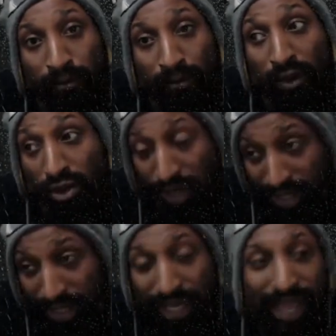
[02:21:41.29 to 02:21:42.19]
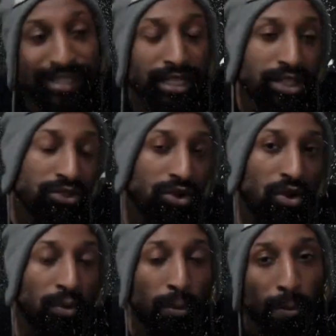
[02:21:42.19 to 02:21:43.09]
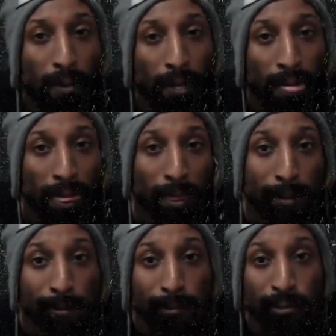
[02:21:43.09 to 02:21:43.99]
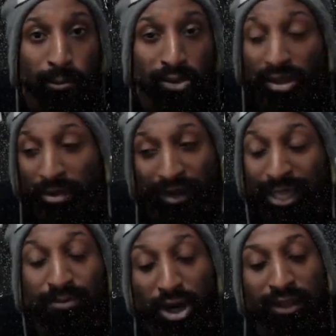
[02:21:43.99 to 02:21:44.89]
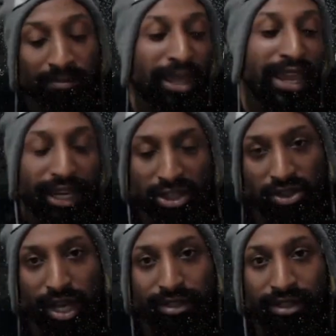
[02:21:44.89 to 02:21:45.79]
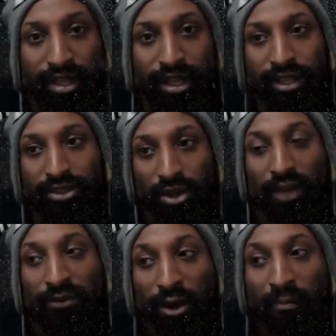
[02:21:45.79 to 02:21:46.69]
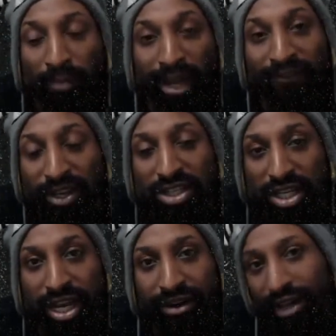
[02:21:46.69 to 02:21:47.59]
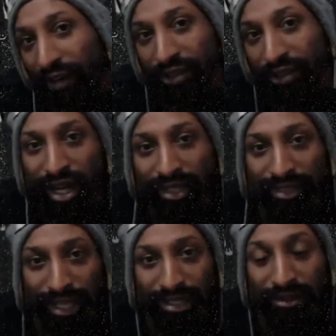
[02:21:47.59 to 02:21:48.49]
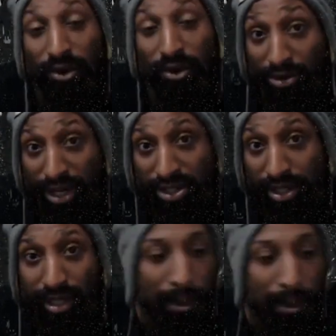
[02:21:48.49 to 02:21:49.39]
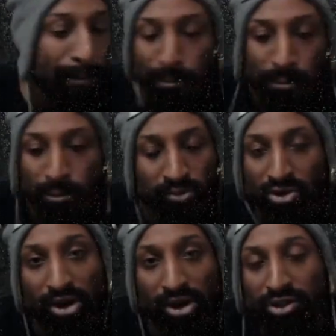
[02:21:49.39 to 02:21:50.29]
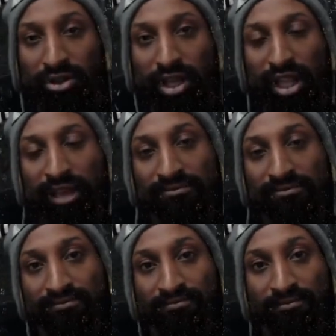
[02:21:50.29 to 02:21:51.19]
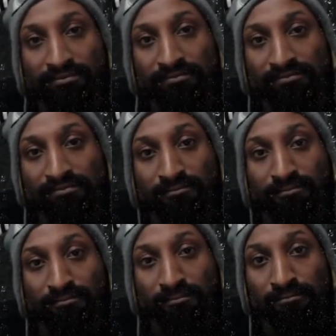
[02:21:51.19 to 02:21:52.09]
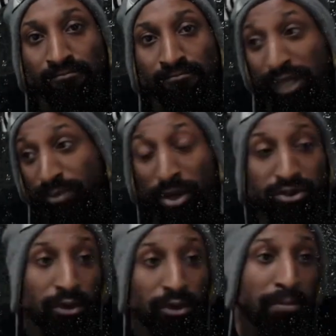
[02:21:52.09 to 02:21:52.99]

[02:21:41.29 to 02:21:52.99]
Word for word: The trustee has the control. That's part of being in a trust. And so if you're a beneficiary of the United States corporation, you don't control none of that. You're not supposed to.